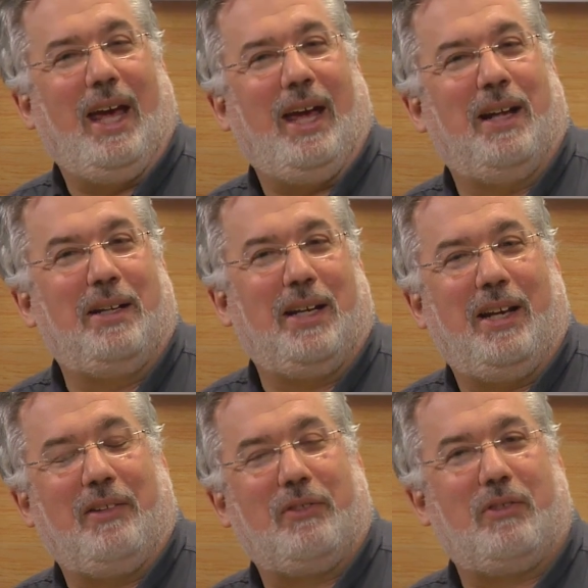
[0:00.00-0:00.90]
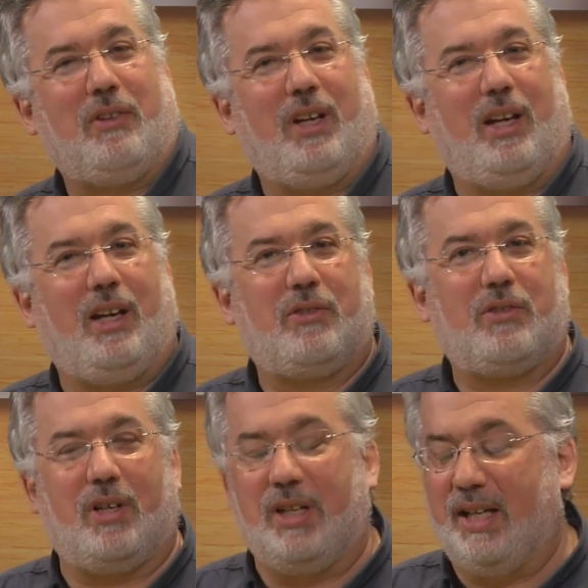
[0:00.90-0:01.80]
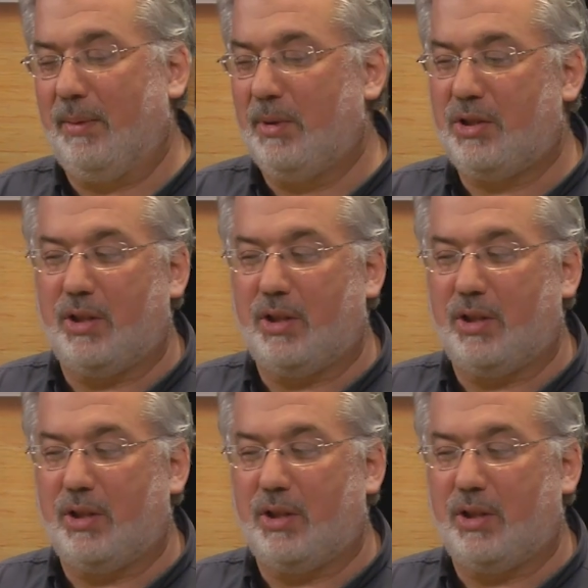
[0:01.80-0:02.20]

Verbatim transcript: and it's it's an image